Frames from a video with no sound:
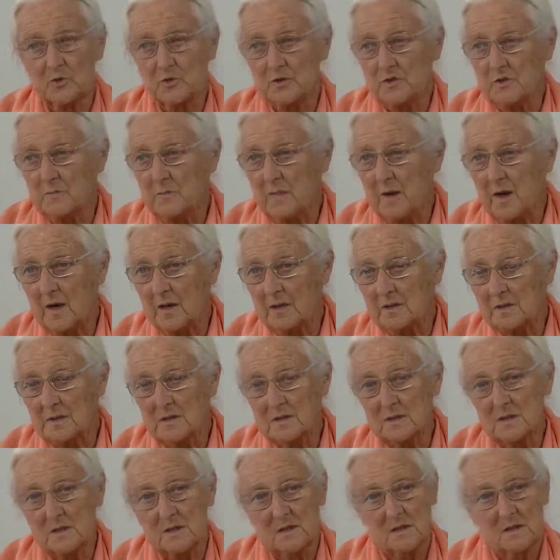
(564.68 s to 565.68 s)

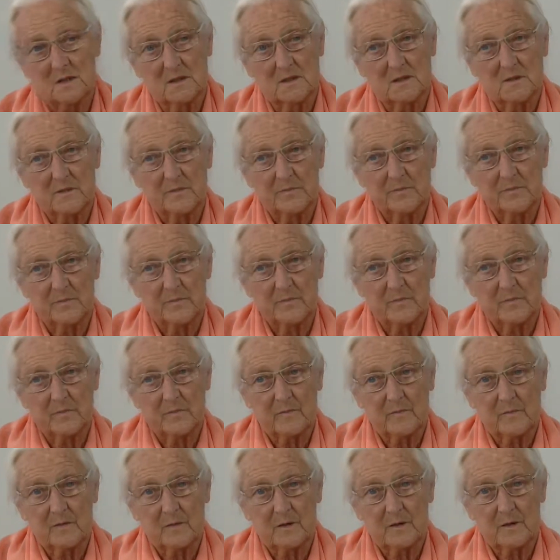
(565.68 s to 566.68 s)
demand
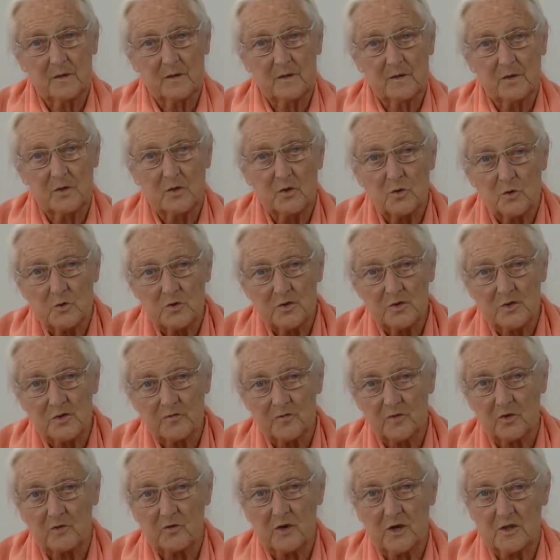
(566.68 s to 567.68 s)
the use
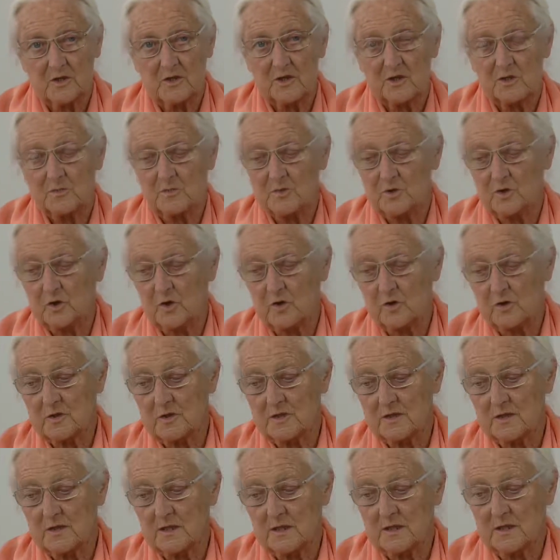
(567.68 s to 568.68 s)
of the greatest
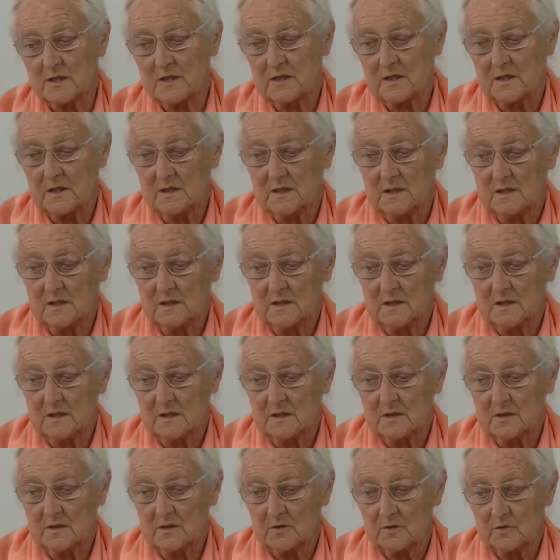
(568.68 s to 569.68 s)
majority,
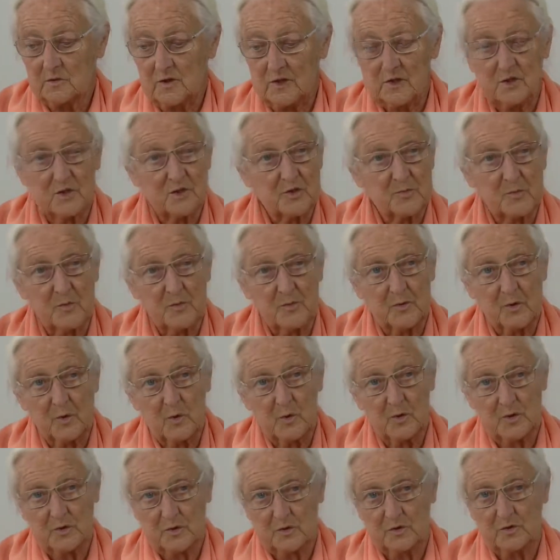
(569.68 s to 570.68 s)
greatest
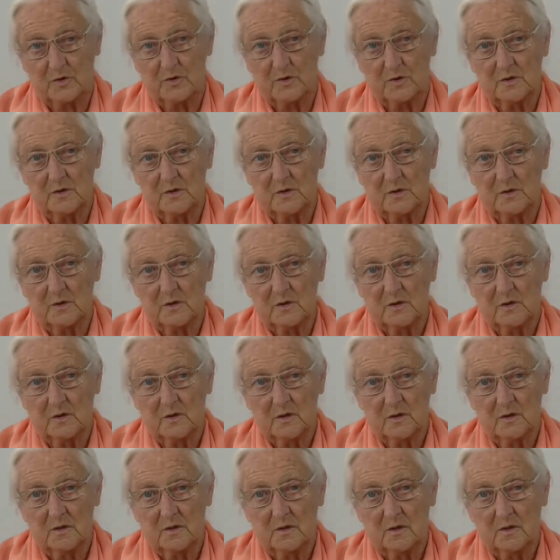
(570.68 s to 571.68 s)
proportion
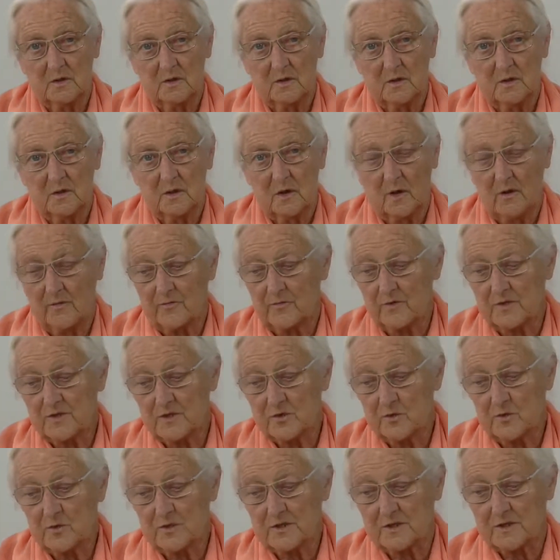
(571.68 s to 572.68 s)
of
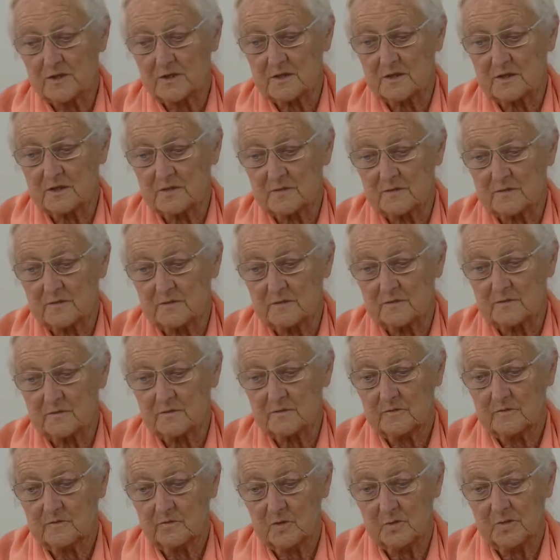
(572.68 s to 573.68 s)
resources
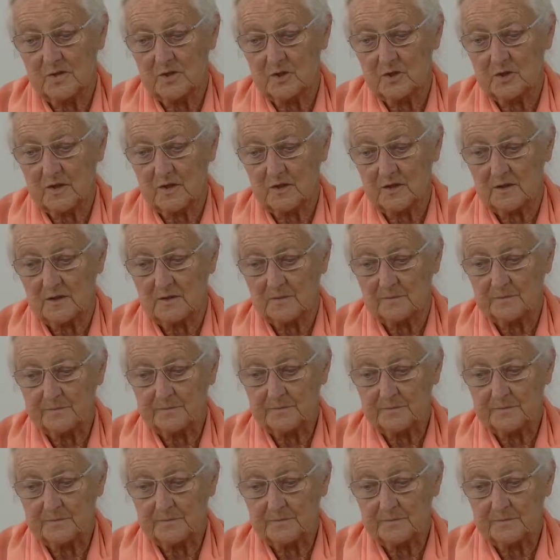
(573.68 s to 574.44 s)
from each other.